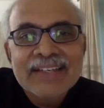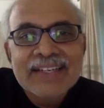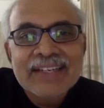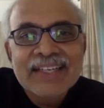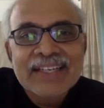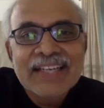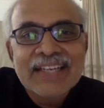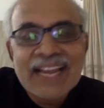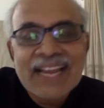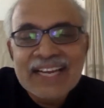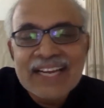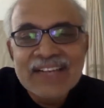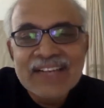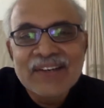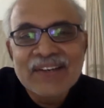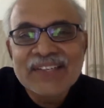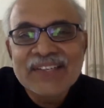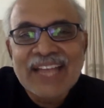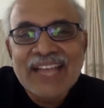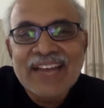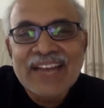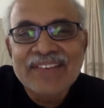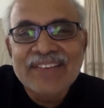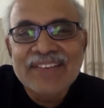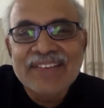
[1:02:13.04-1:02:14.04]
I'll not
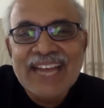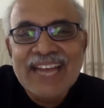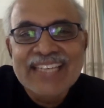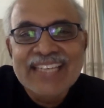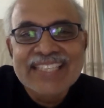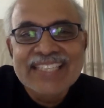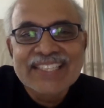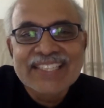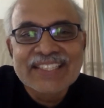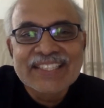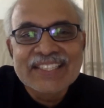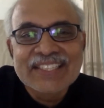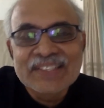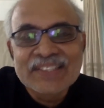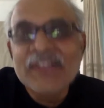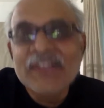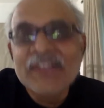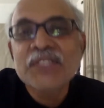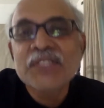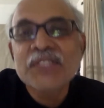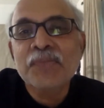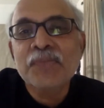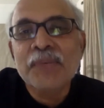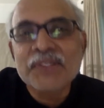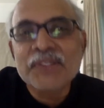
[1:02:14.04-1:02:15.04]
have an answer. It's a
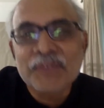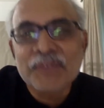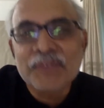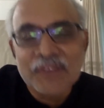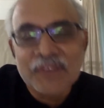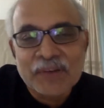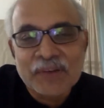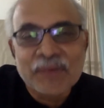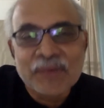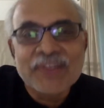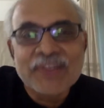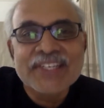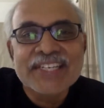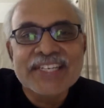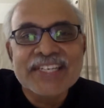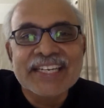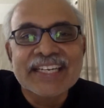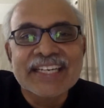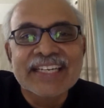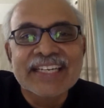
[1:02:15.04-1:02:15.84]
very specific question.